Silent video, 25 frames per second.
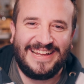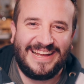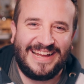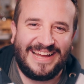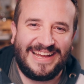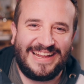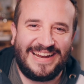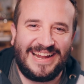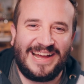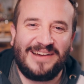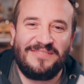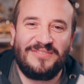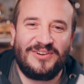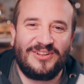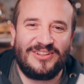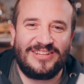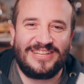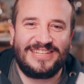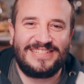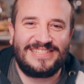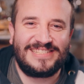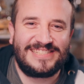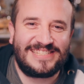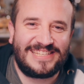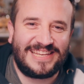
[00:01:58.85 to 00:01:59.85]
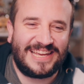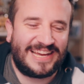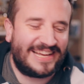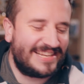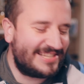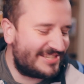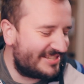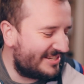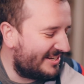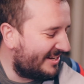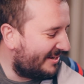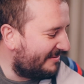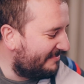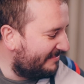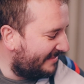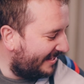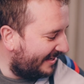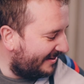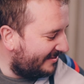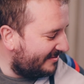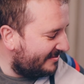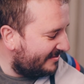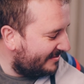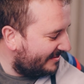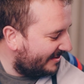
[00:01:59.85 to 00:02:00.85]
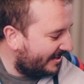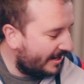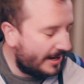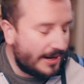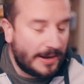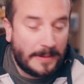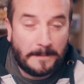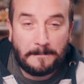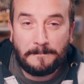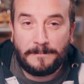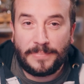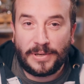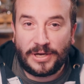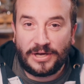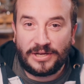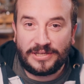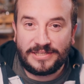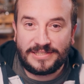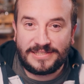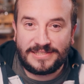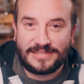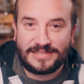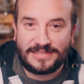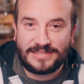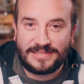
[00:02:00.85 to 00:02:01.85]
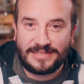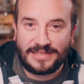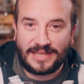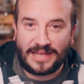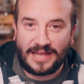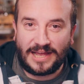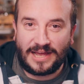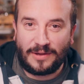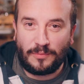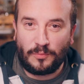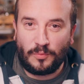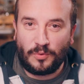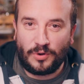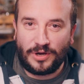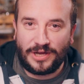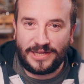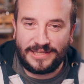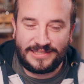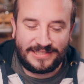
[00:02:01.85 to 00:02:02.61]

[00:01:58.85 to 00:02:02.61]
and I'm only just catching up now. But what I